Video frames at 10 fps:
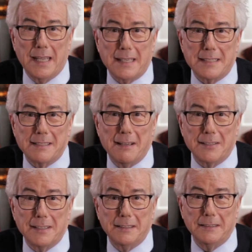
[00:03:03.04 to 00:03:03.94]
to get
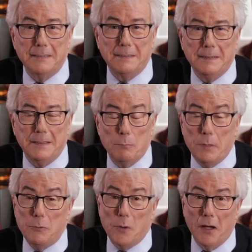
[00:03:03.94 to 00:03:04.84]
started.
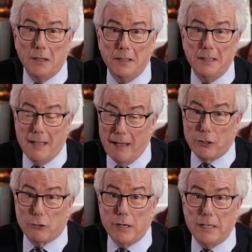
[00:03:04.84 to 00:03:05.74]
Meanwhile,
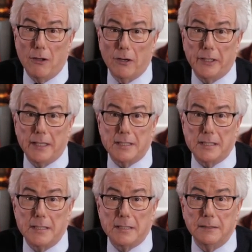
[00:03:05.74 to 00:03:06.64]
have a great holiday
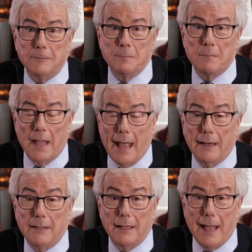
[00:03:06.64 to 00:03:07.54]
season
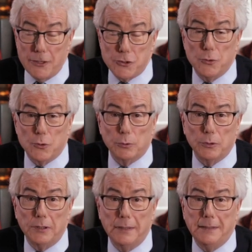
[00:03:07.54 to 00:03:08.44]
and, as
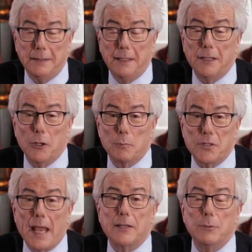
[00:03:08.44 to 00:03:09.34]
usual, I hope
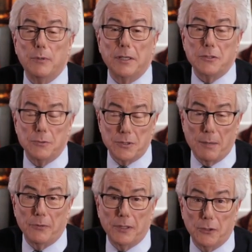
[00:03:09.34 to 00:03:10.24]
Santa brings you
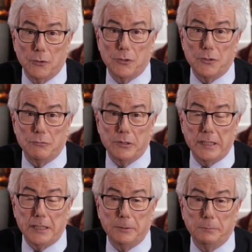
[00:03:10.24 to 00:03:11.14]
something good to
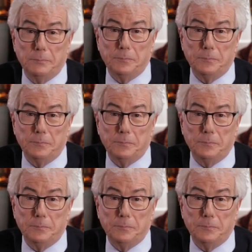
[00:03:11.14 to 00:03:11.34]
read.